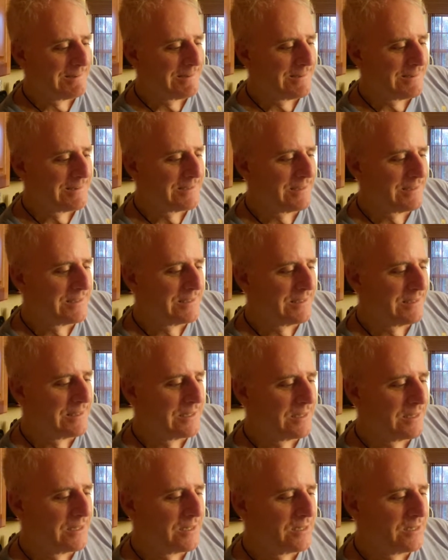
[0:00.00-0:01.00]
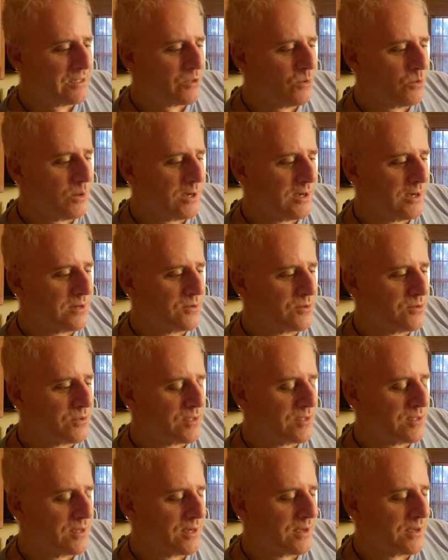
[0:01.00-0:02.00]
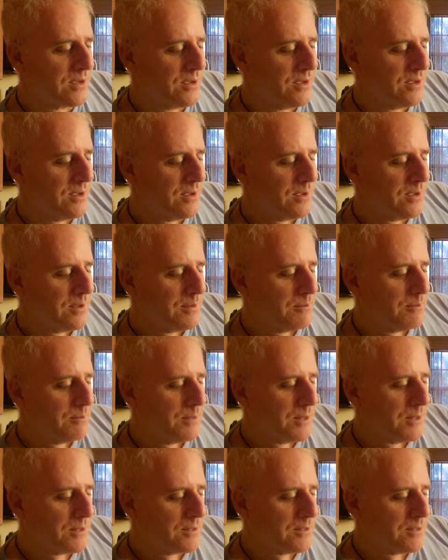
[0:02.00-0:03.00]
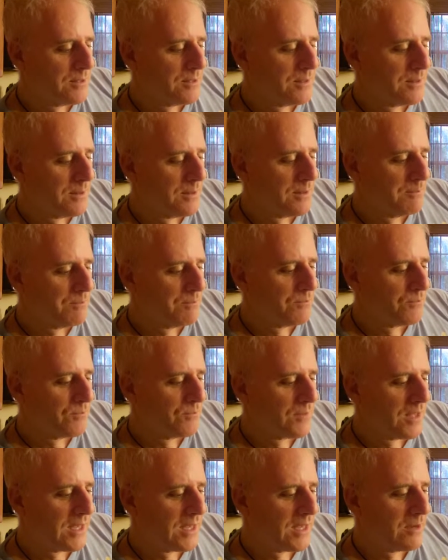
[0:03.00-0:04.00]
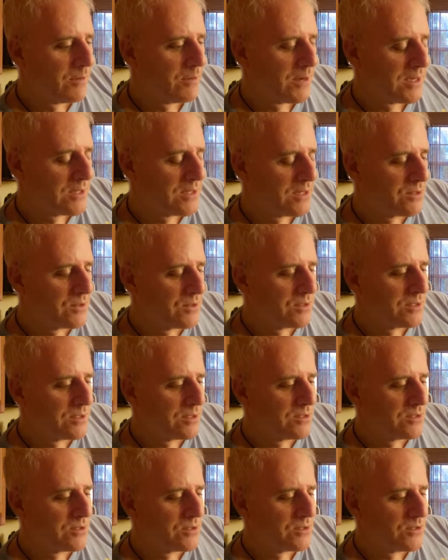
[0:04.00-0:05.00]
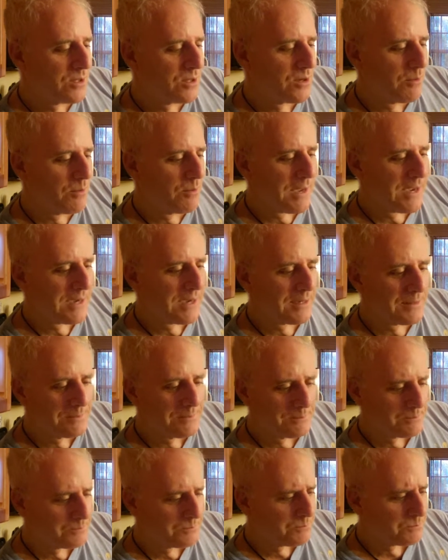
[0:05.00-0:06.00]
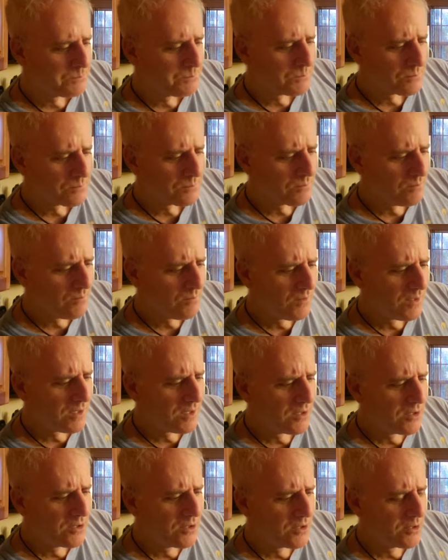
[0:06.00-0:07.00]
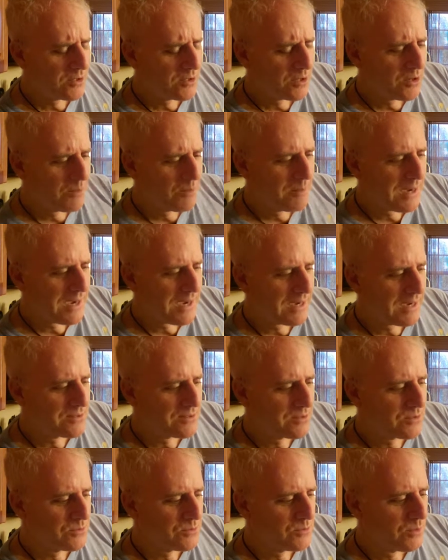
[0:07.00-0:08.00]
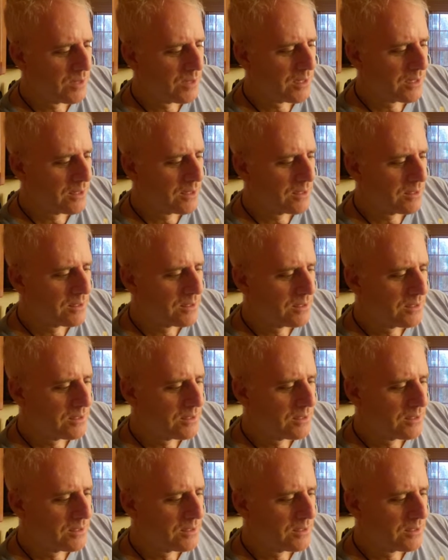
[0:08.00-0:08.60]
it's quite interesting. But anyway, so to go back, to go back to